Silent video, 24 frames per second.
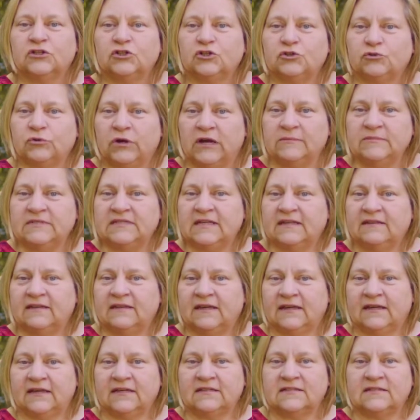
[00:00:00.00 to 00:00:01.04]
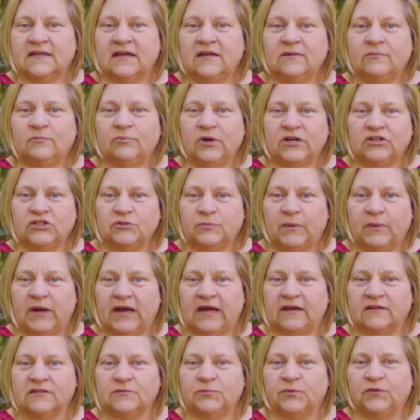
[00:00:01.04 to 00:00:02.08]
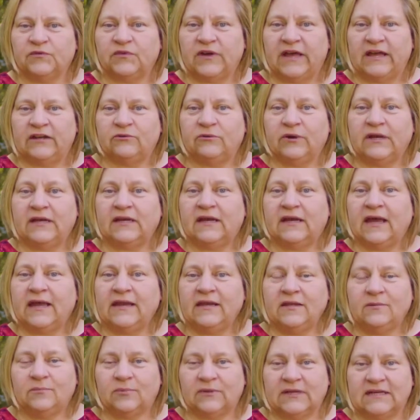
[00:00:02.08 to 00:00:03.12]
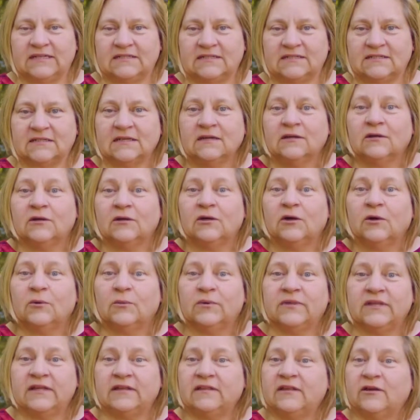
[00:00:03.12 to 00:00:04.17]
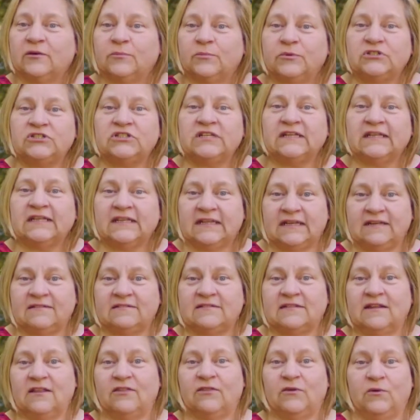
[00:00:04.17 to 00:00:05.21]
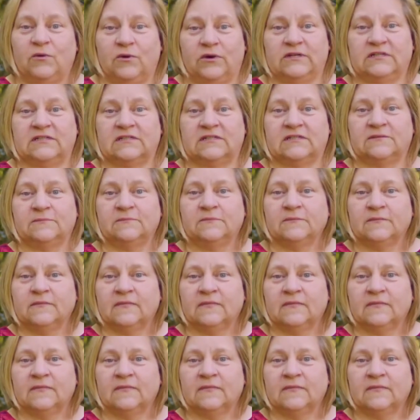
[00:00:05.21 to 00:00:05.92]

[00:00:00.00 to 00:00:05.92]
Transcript: Shrubs, thickets, and brush piles provide great hiding places within their bushy leaves and thorns.